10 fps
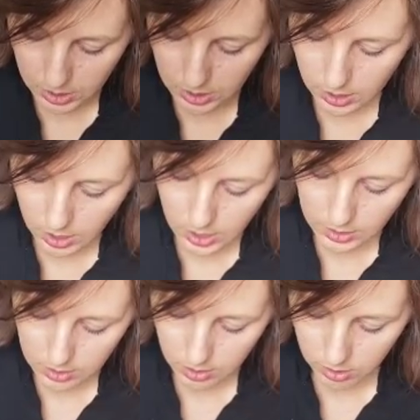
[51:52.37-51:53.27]

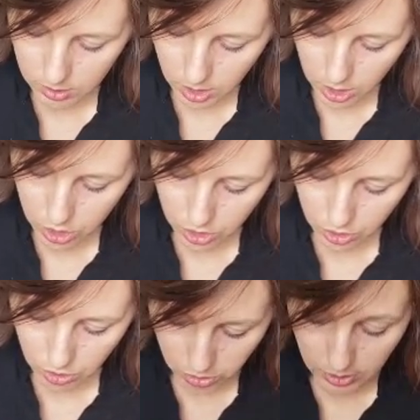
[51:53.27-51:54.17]
not the
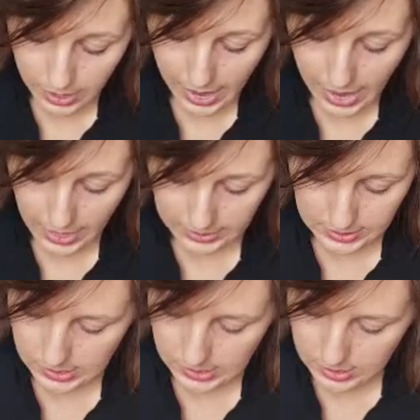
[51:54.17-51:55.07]
longitudinal
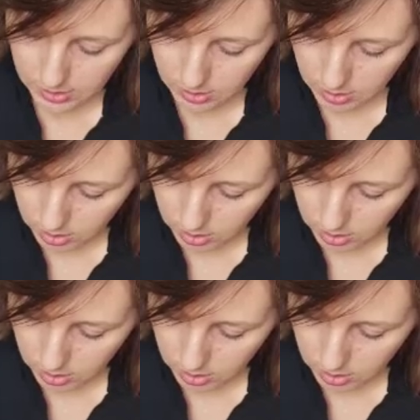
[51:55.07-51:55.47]
axis.